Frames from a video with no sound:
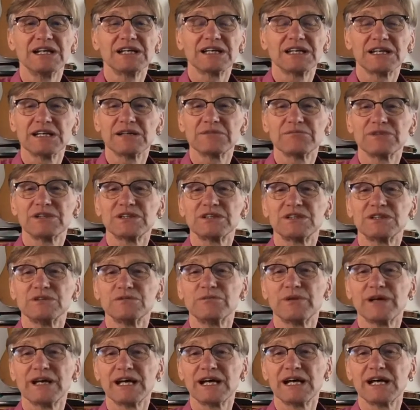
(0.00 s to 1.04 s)
Can't be too
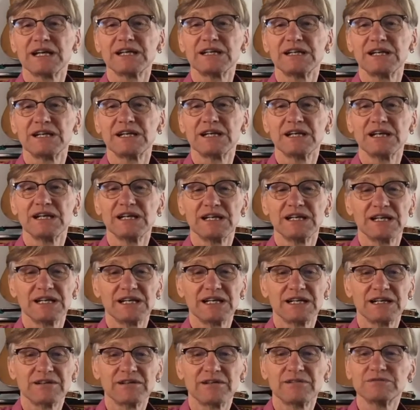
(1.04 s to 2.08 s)
bad.
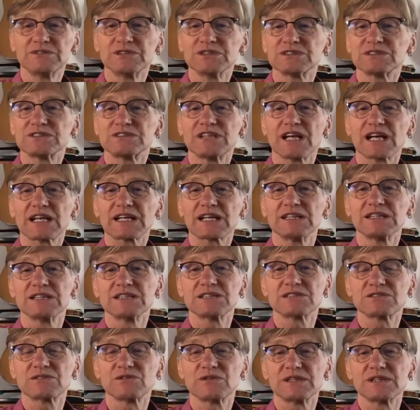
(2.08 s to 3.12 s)
I'm just checking
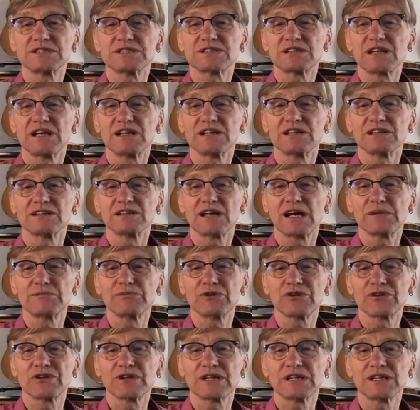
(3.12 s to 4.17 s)
this so I stay on top
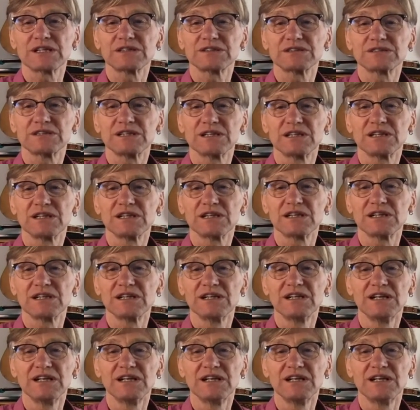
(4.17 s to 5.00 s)
of things here.